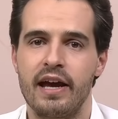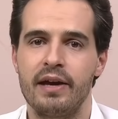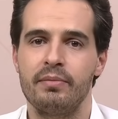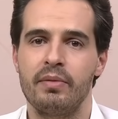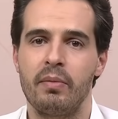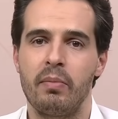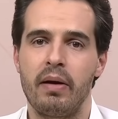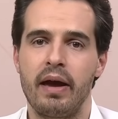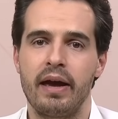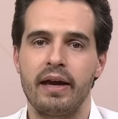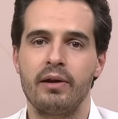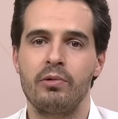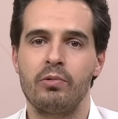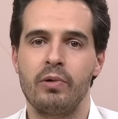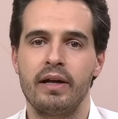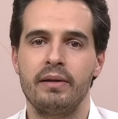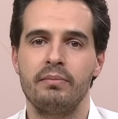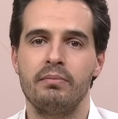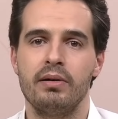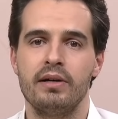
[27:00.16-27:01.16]
time a bank
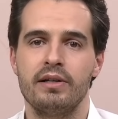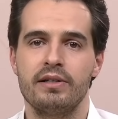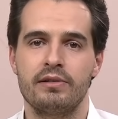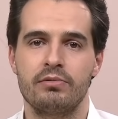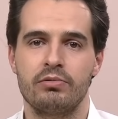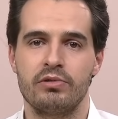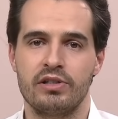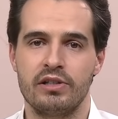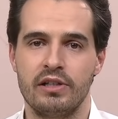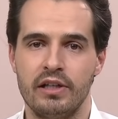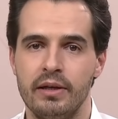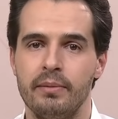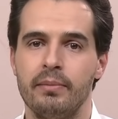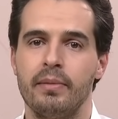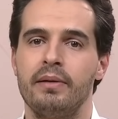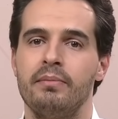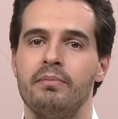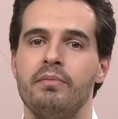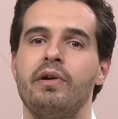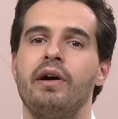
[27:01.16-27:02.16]
went bust was
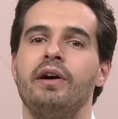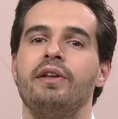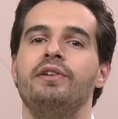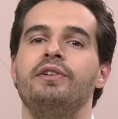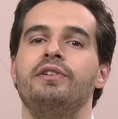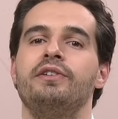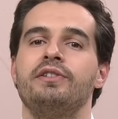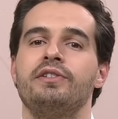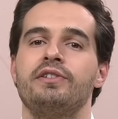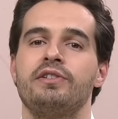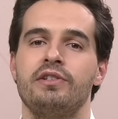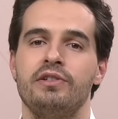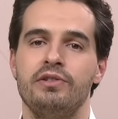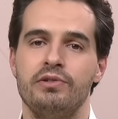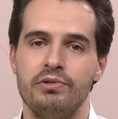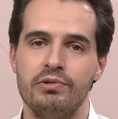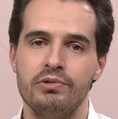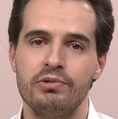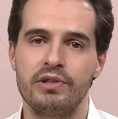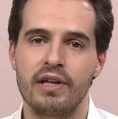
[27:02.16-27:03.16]
Lehman Brothers in
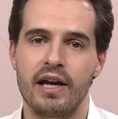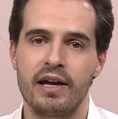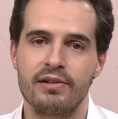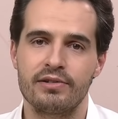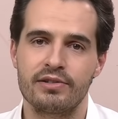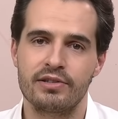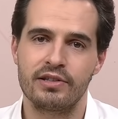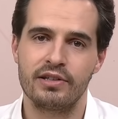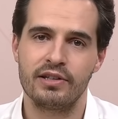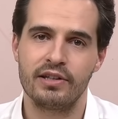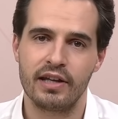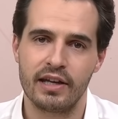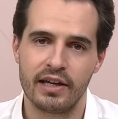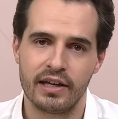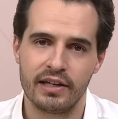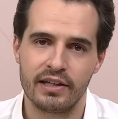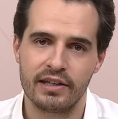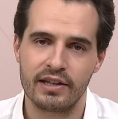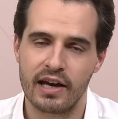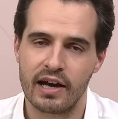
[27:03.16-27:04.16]

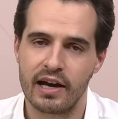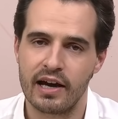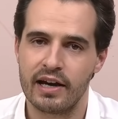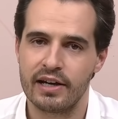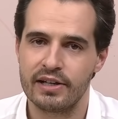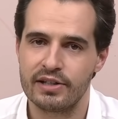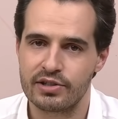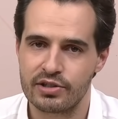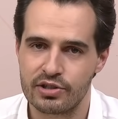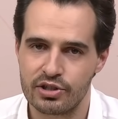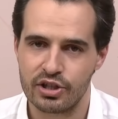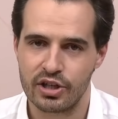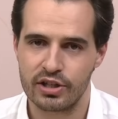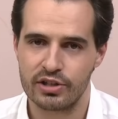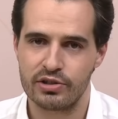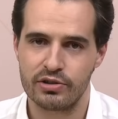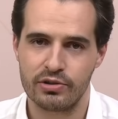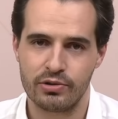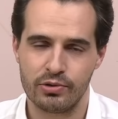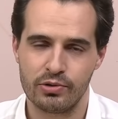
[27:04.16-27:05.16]
2008, I
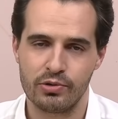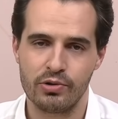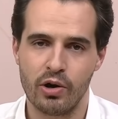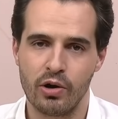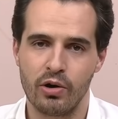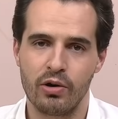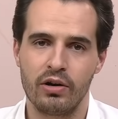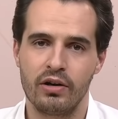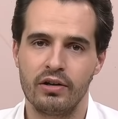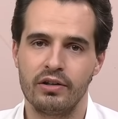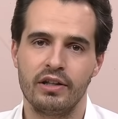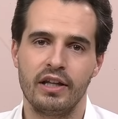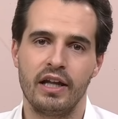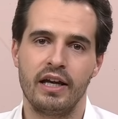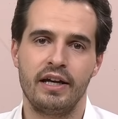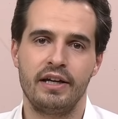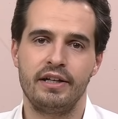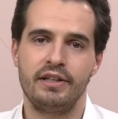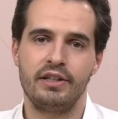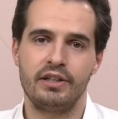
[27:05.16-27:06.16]
suggest you go
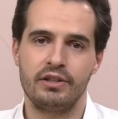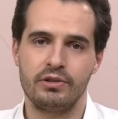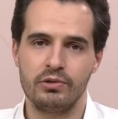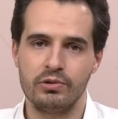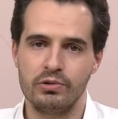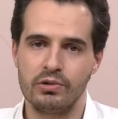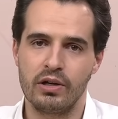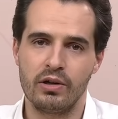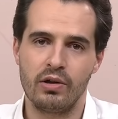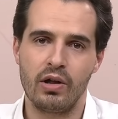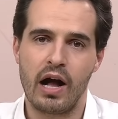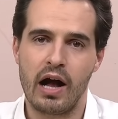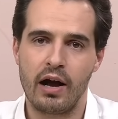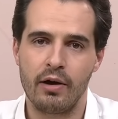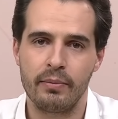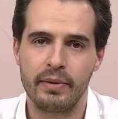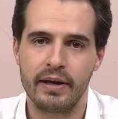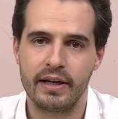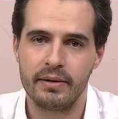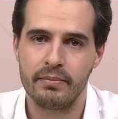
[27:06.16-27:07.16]
online and Google how
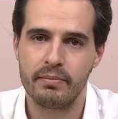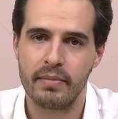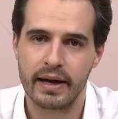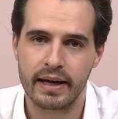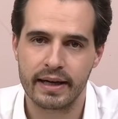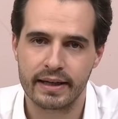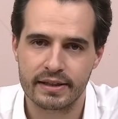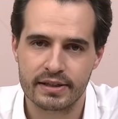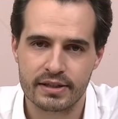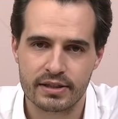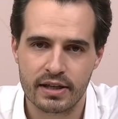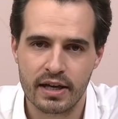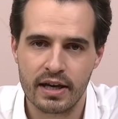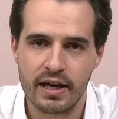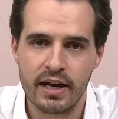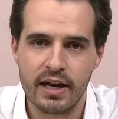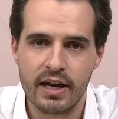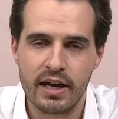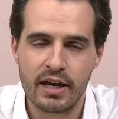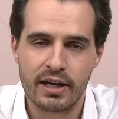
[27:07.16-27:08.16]
many banks
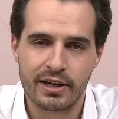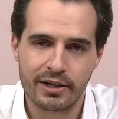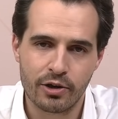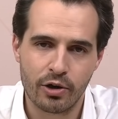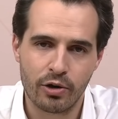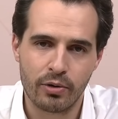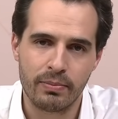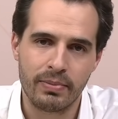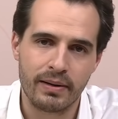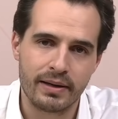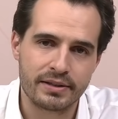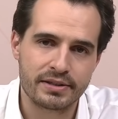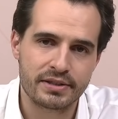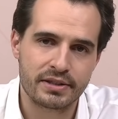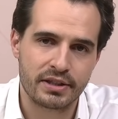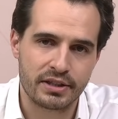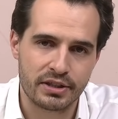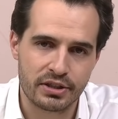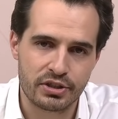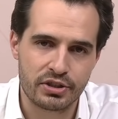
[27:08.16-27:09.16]
go
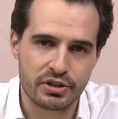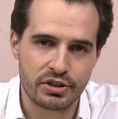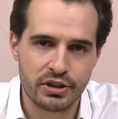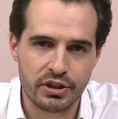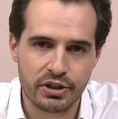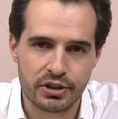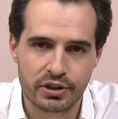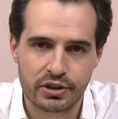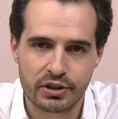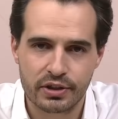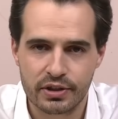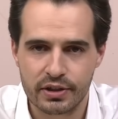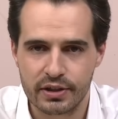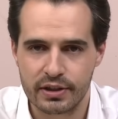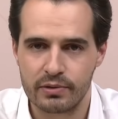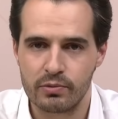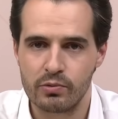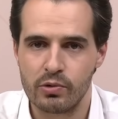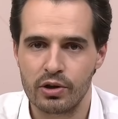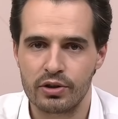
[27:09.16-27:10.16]
bust each year
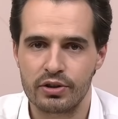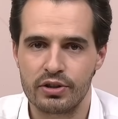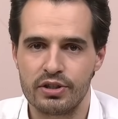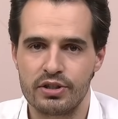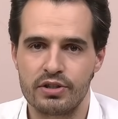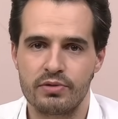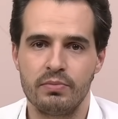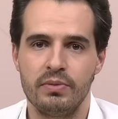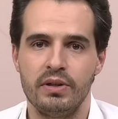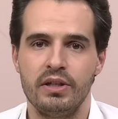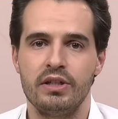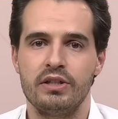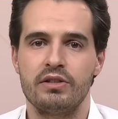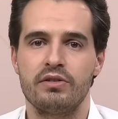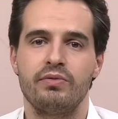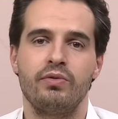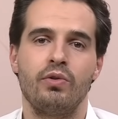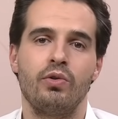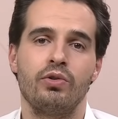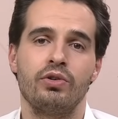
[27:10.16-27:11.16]
and what this means
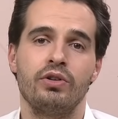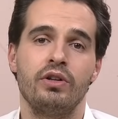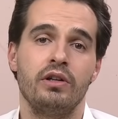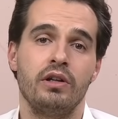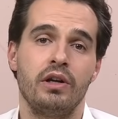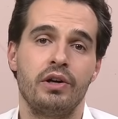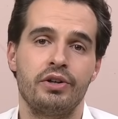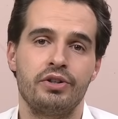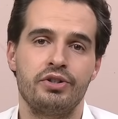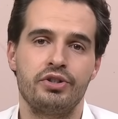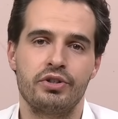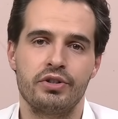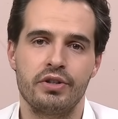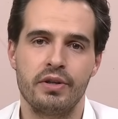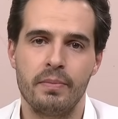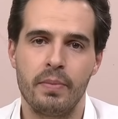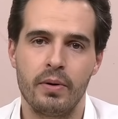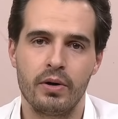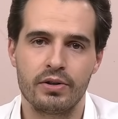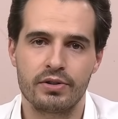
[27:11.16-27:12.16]
for the larger
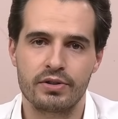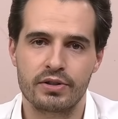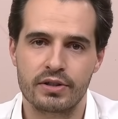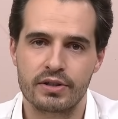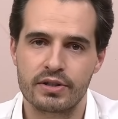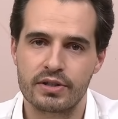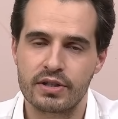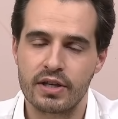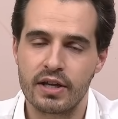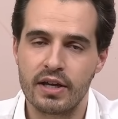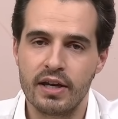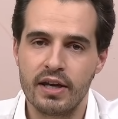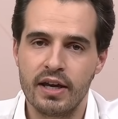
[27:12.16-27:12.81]
deposits.